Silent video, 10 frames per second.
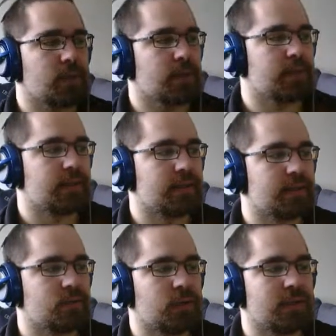
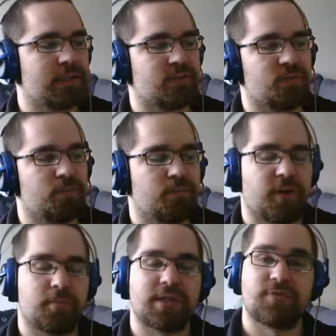Or at least
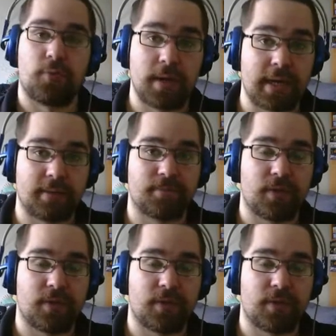fun plays for me,